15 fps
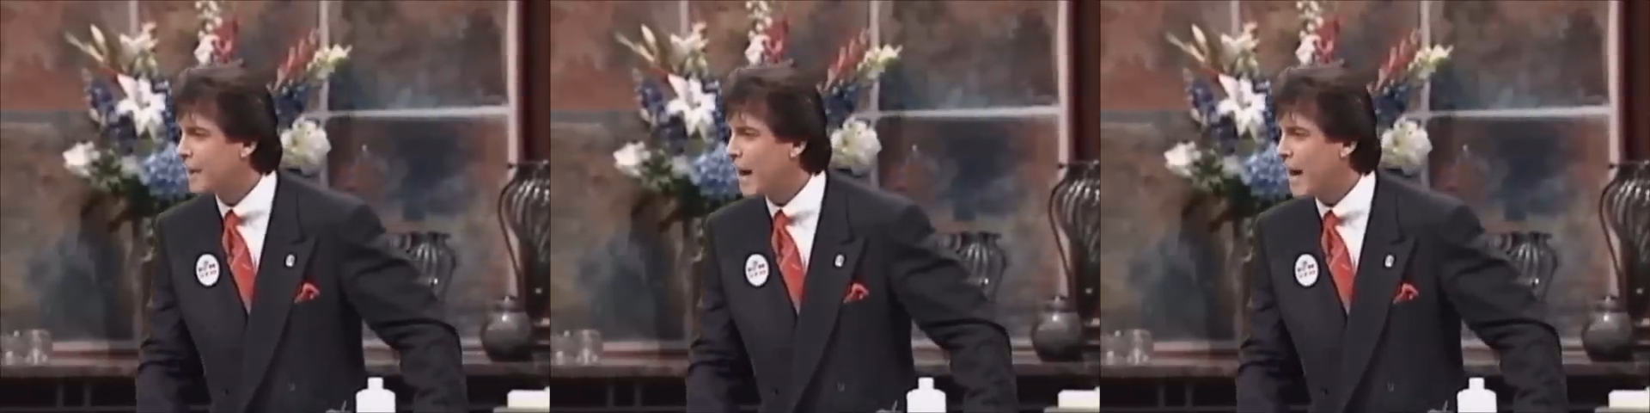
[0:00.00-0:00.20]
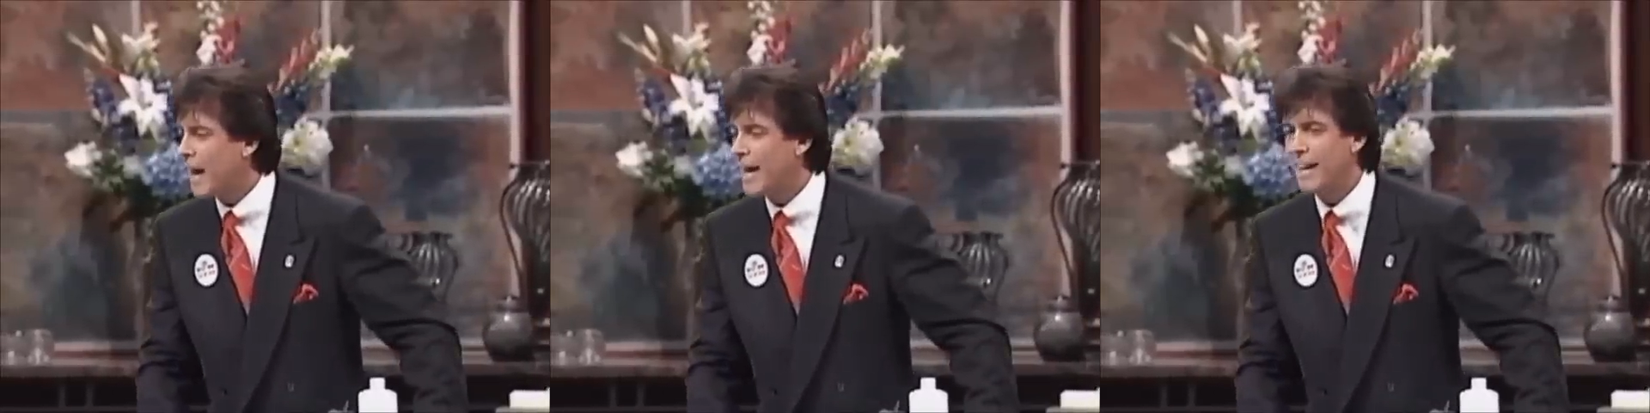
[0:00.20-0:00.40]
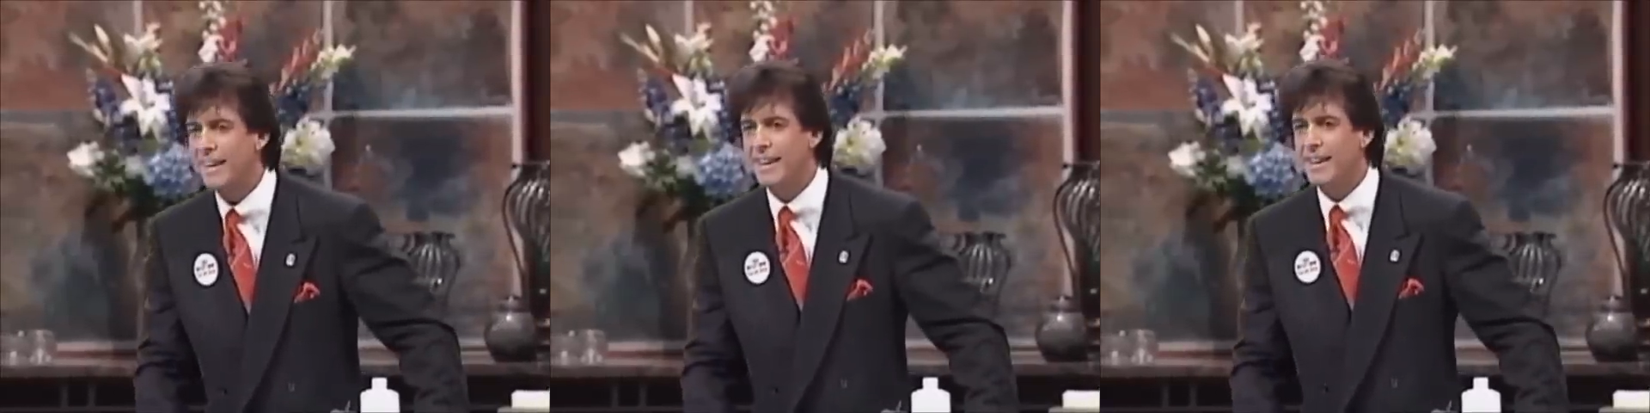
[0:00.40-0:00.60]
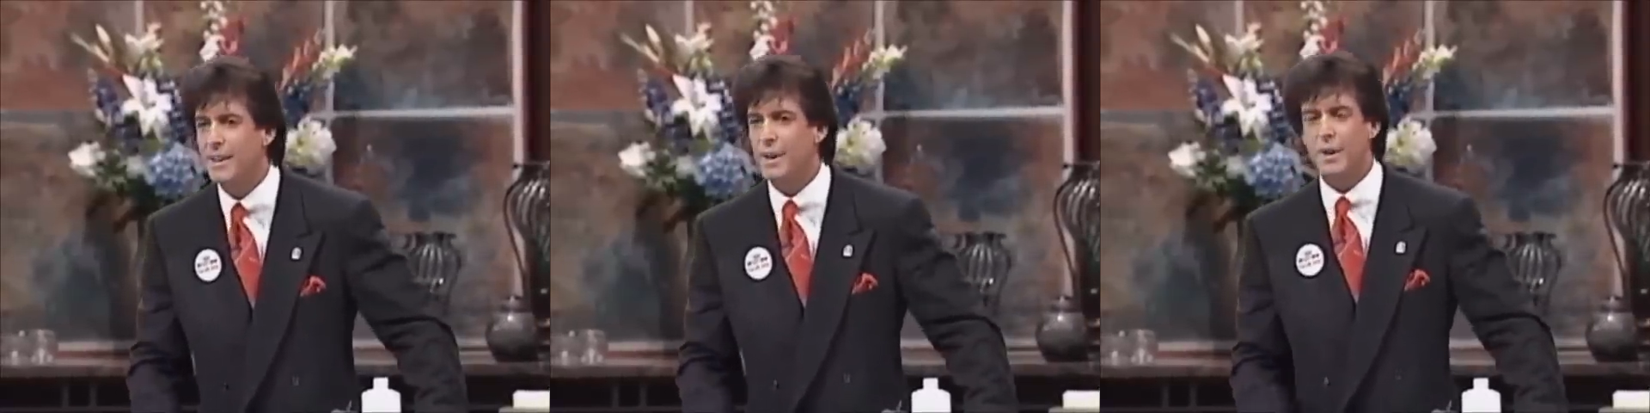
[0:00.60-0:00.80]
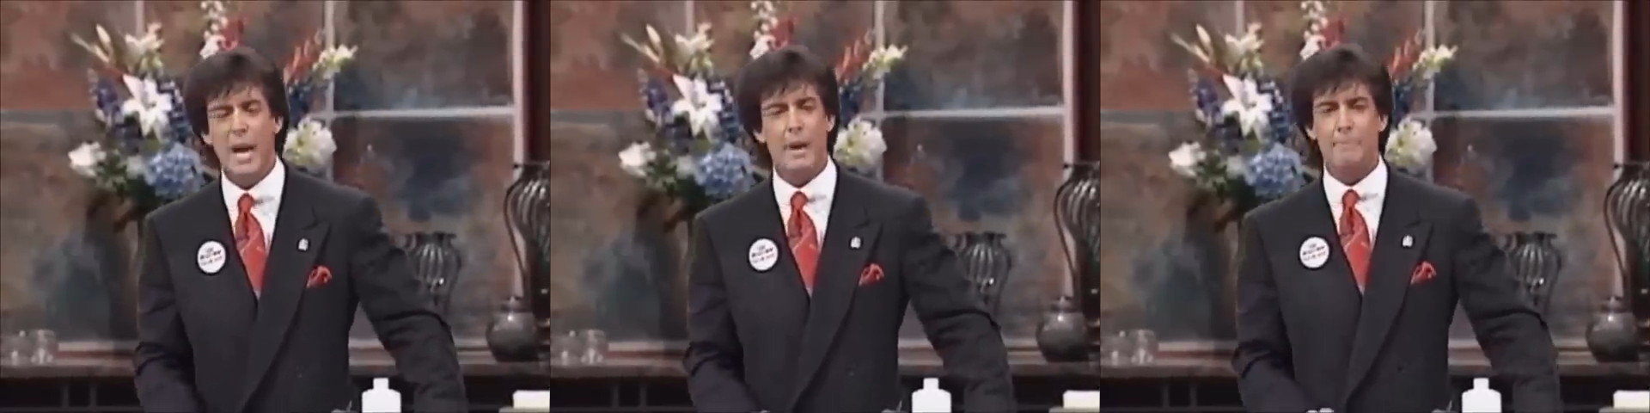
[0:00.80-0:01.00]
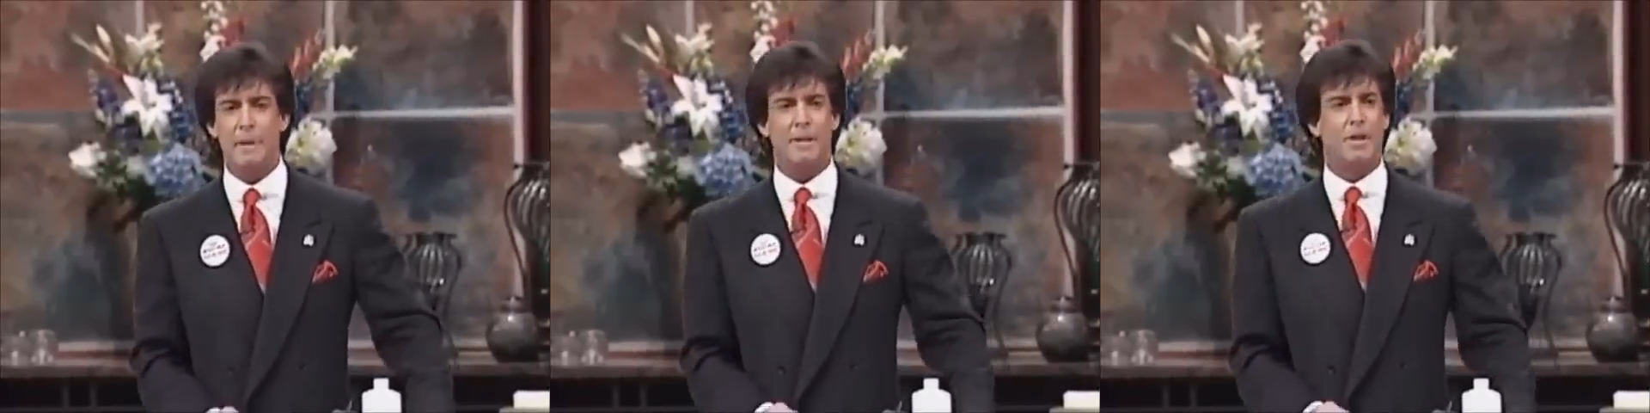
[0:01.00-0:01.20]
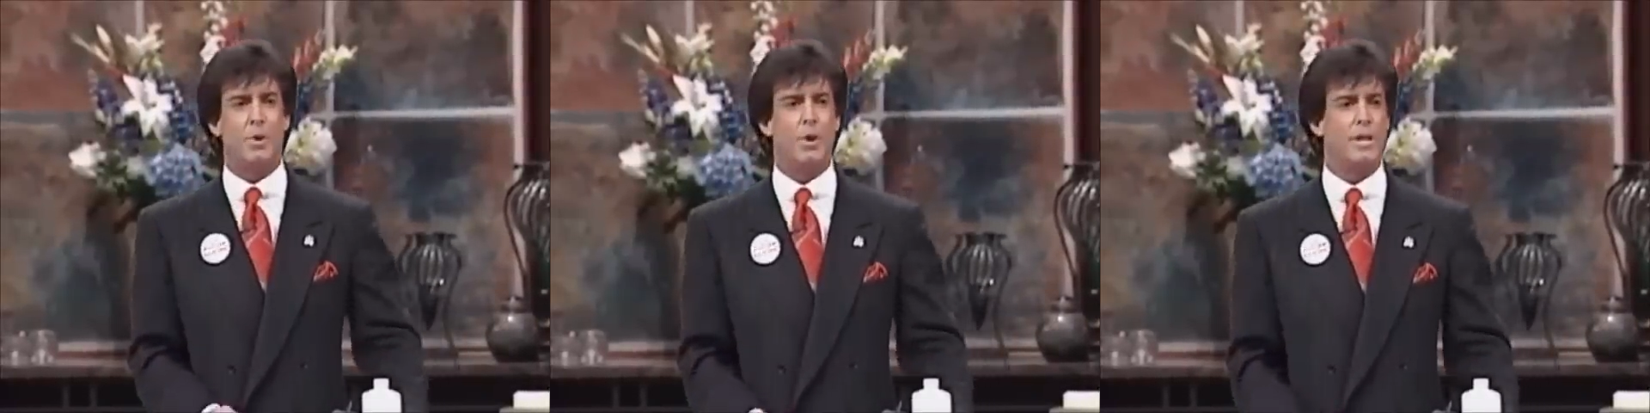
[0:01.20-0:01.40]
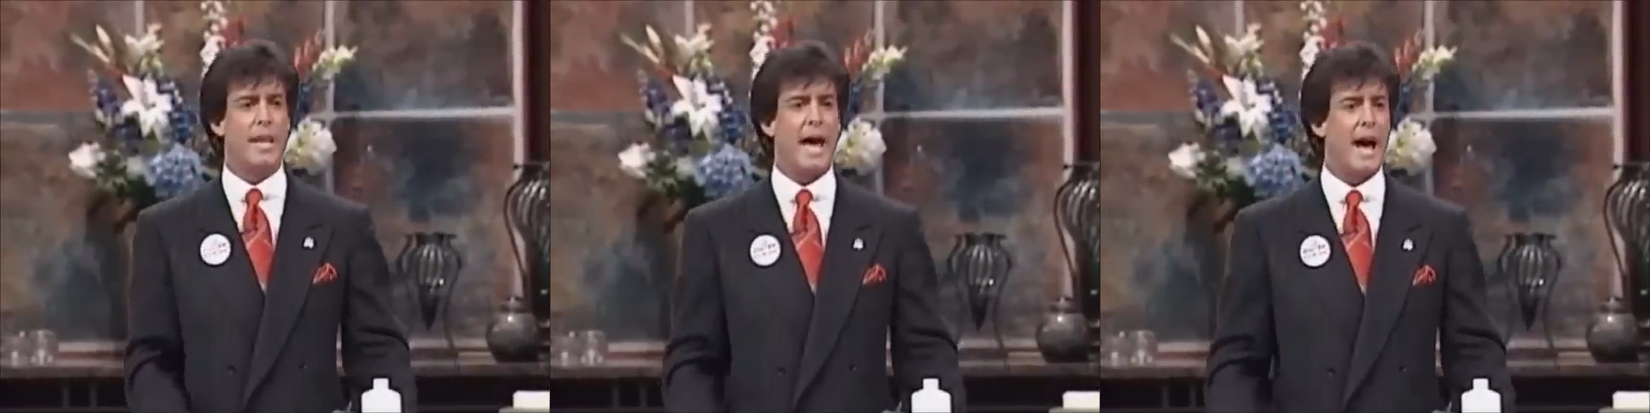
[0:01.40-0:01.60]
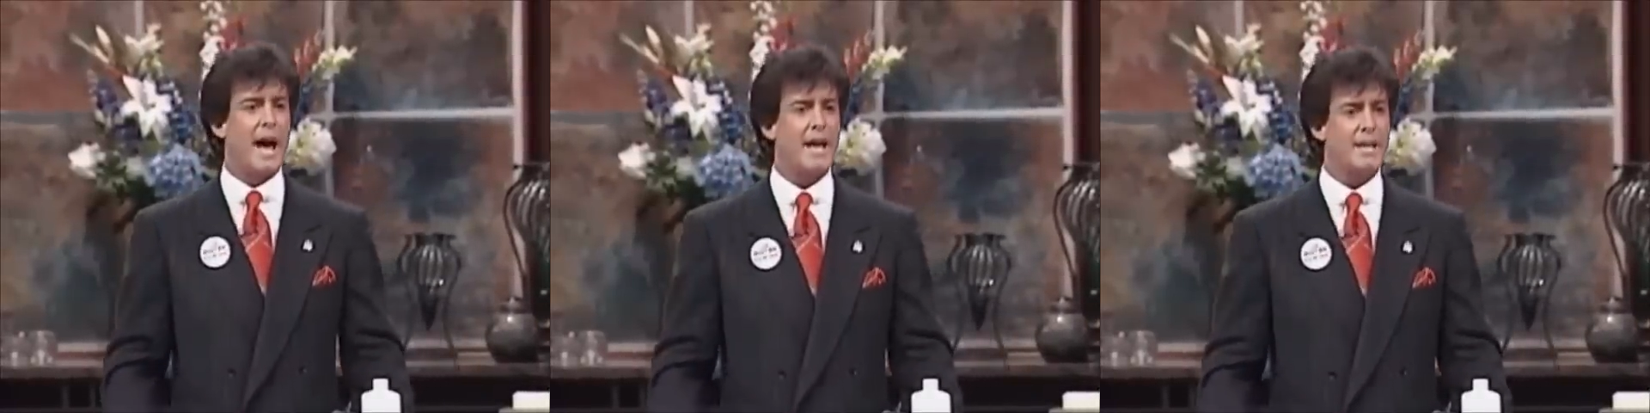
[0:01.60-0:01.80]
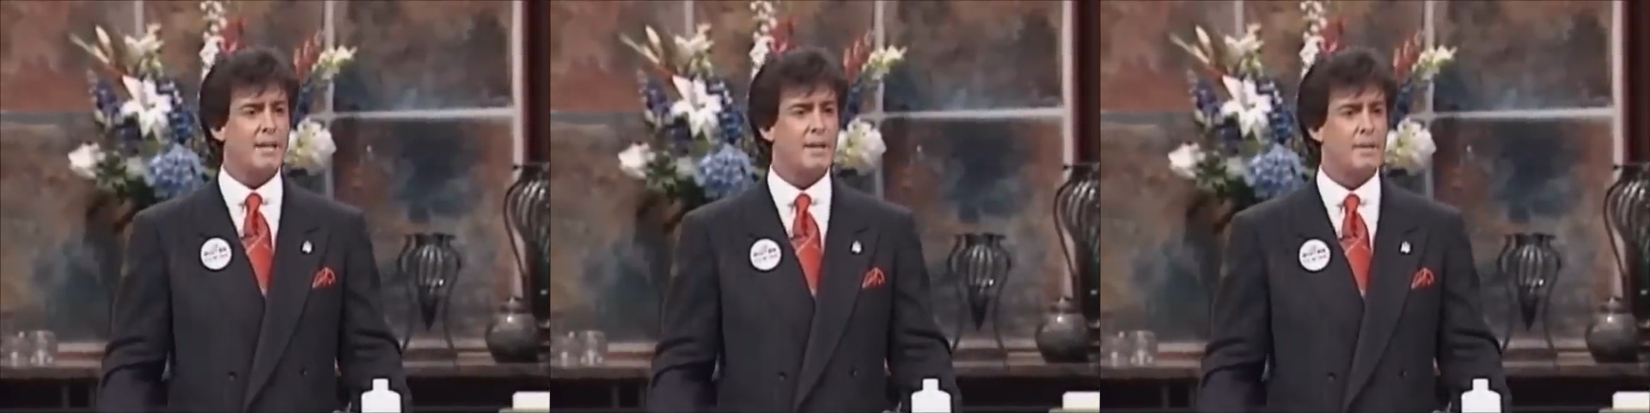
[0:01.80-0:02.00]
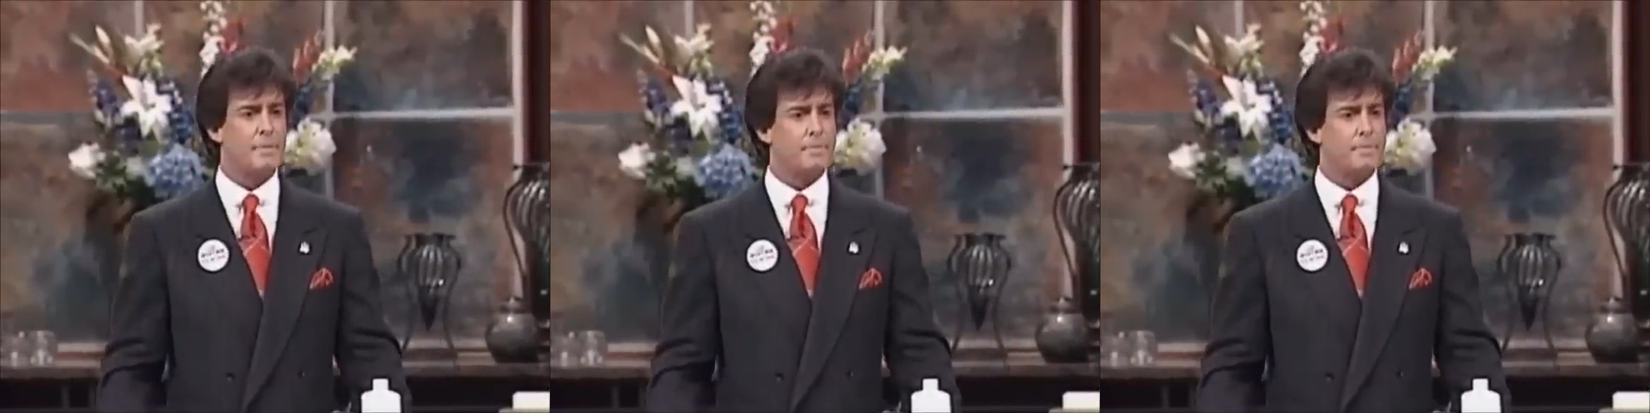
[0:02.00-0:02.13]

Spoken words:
okay, you can't be doing that.